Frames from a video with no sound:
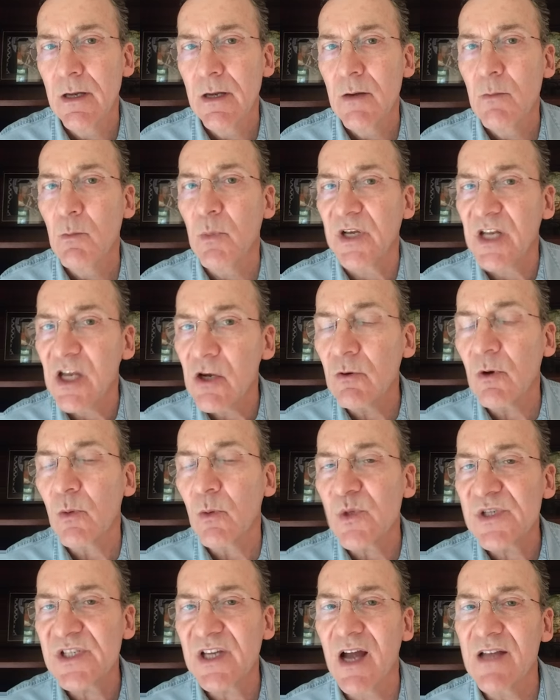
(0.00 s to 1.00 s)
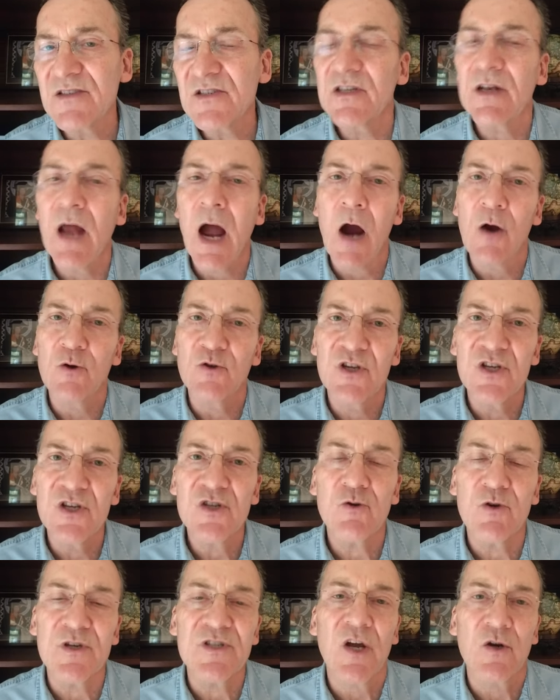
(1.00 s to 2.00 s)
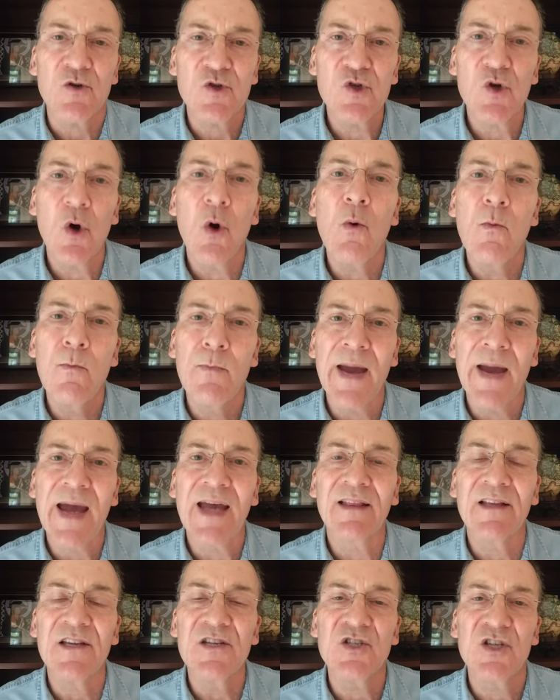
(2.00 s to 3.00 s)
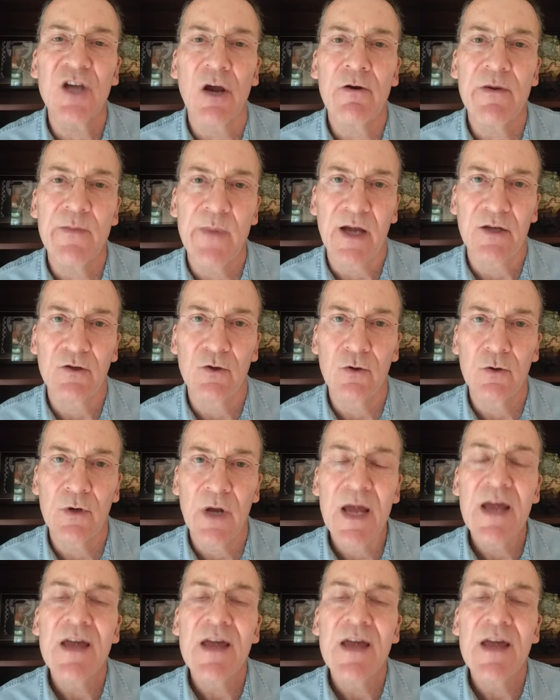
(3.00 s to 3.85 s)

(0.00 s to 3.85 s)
But here in Wisconsin, our districts are so badly gerrymandered